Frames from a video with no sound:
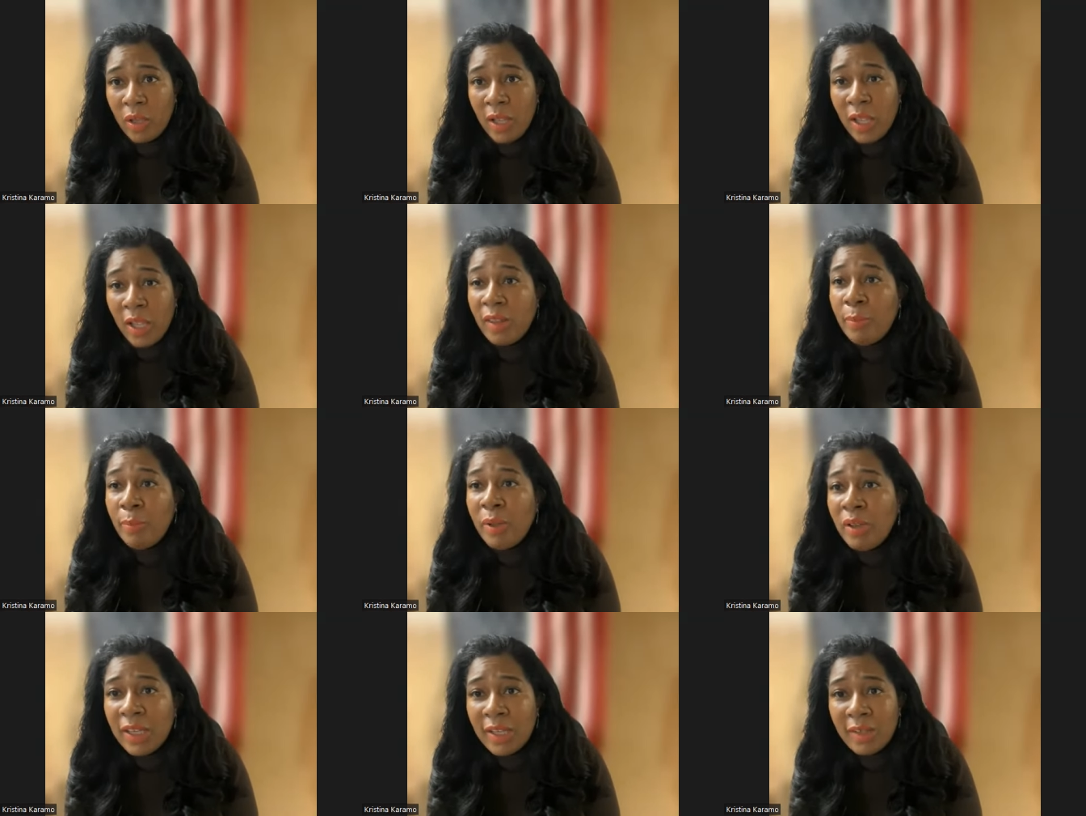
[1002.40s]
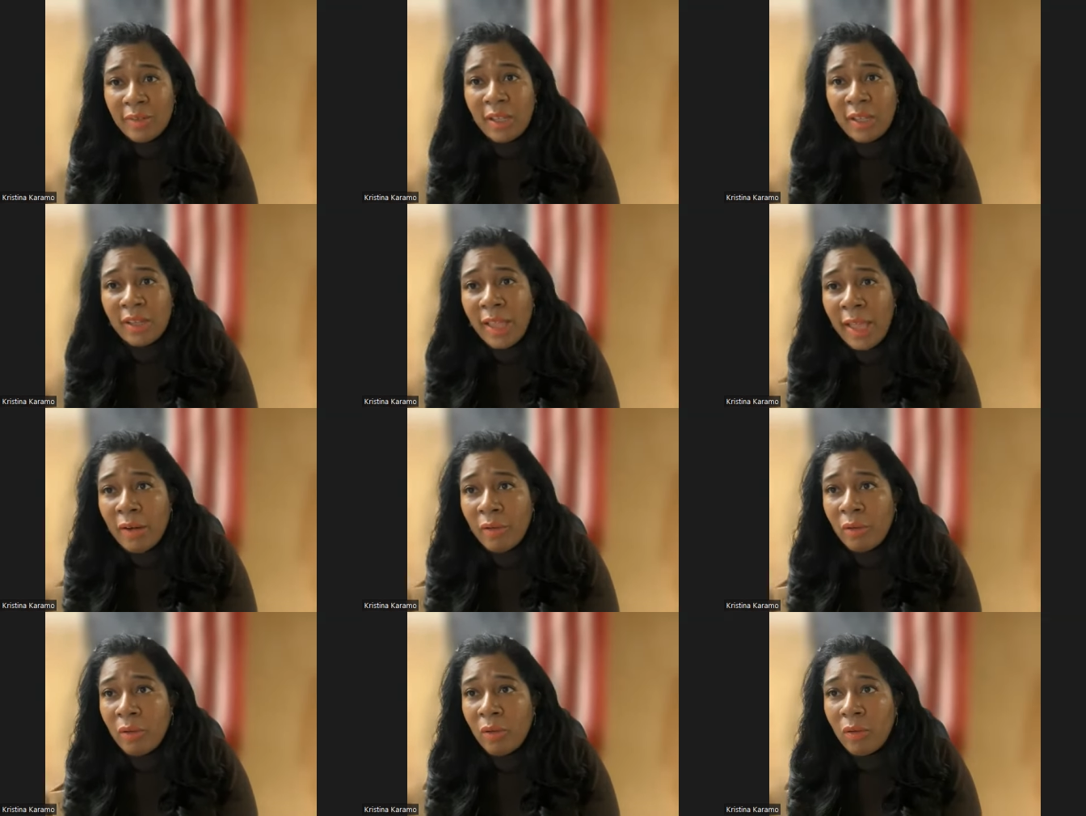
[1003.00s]
And the building is
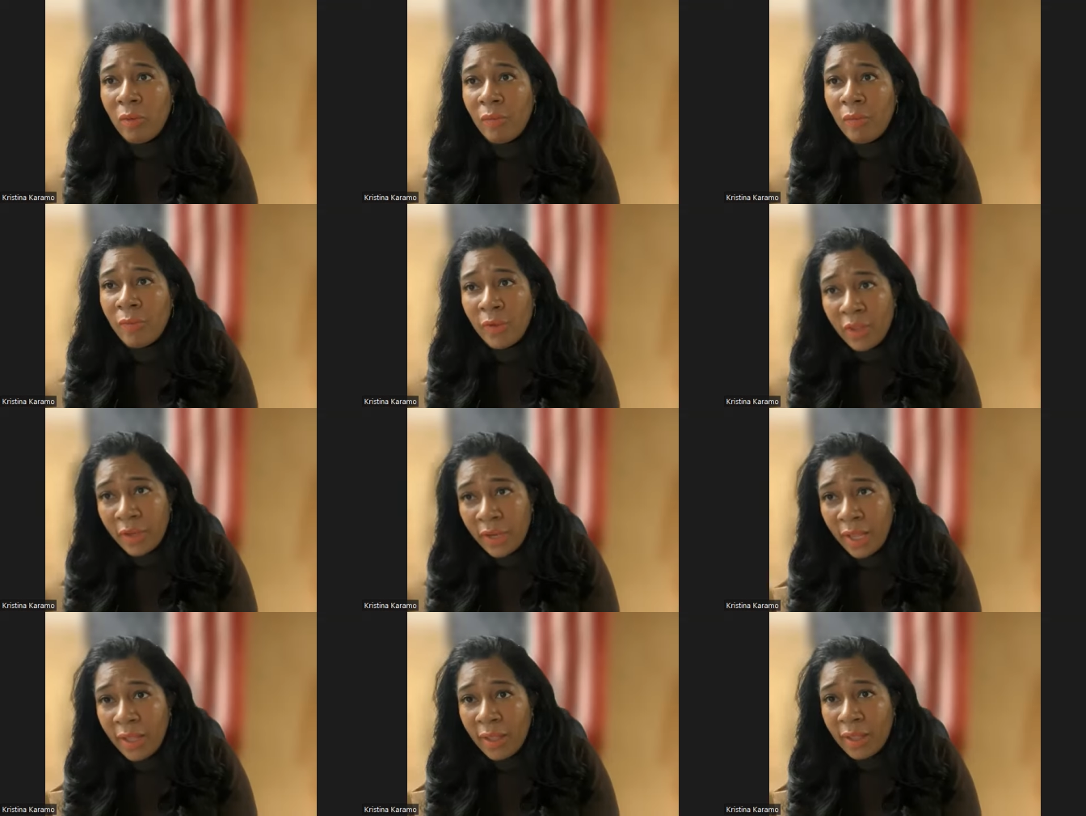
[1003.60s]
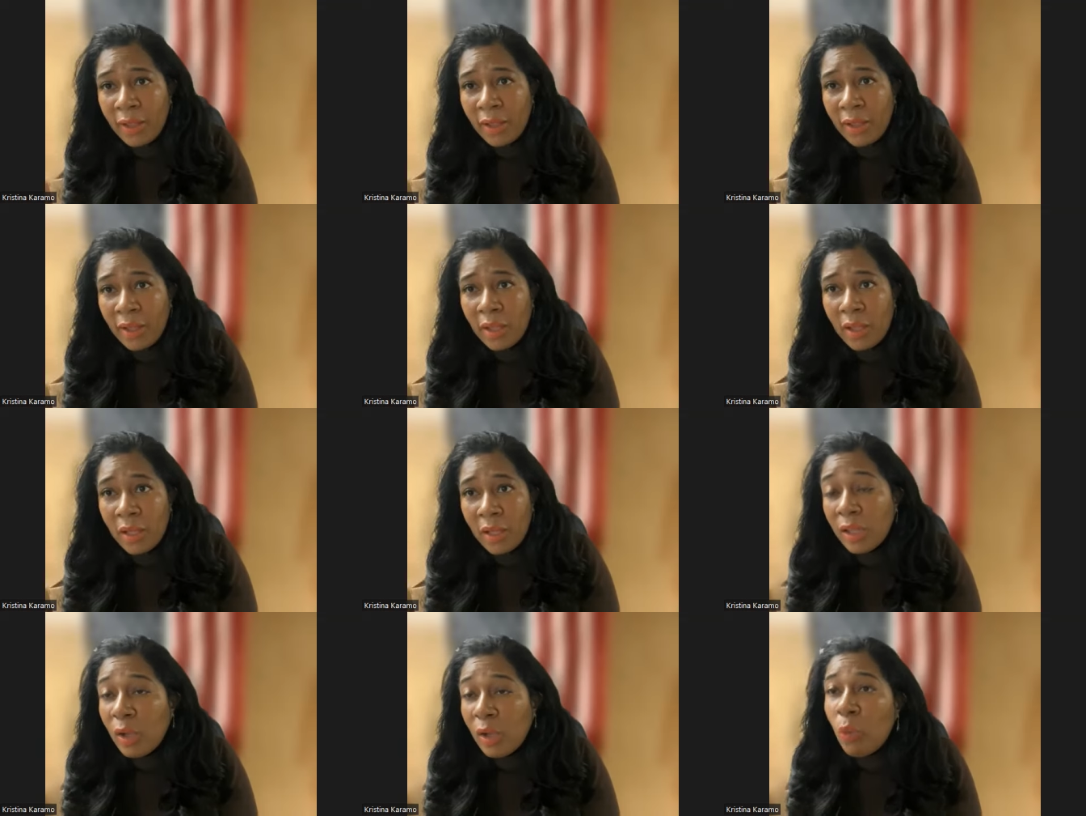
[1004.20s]
collateral for the debt.
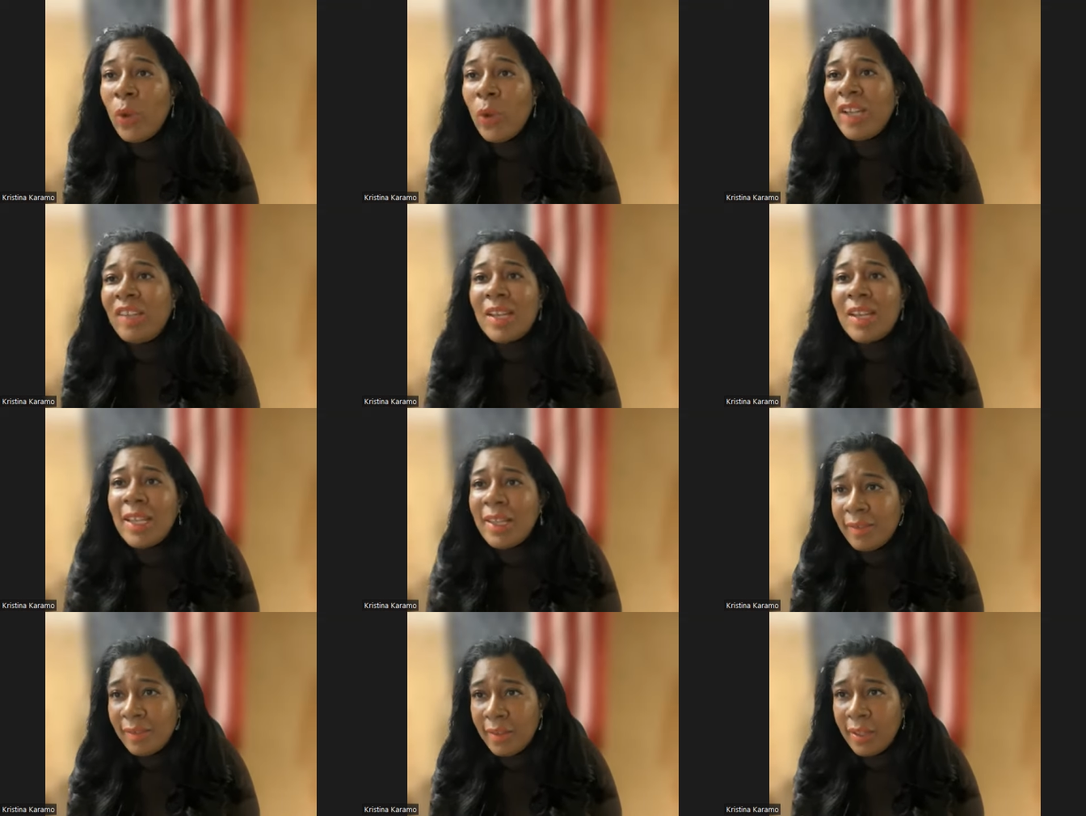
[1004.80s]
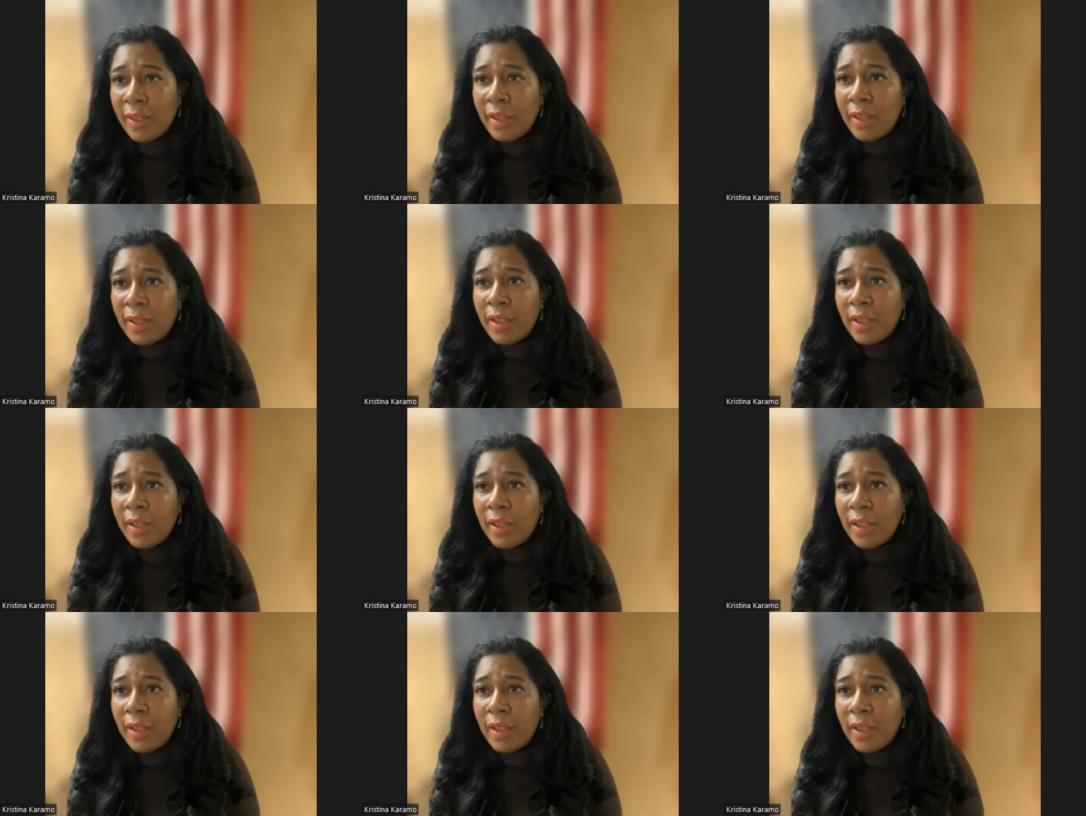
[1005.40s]
Like, which is it?